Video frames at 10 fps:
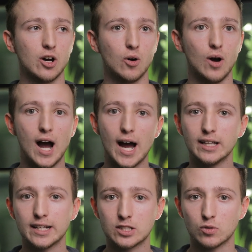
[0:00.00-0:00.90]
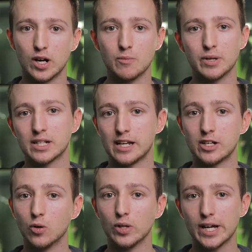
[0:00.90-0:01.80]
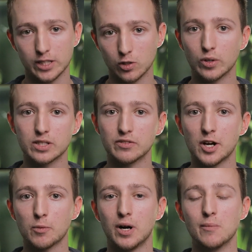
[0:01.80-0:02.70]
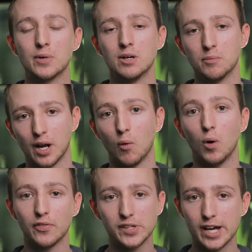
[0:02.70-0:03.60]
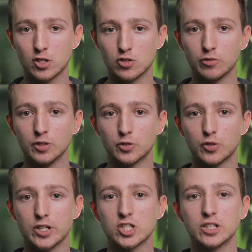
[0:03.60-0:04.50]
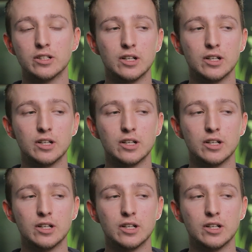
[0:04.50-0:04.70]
so I like to run it because I don't like the noise of an air pump, but I want the extra filtration.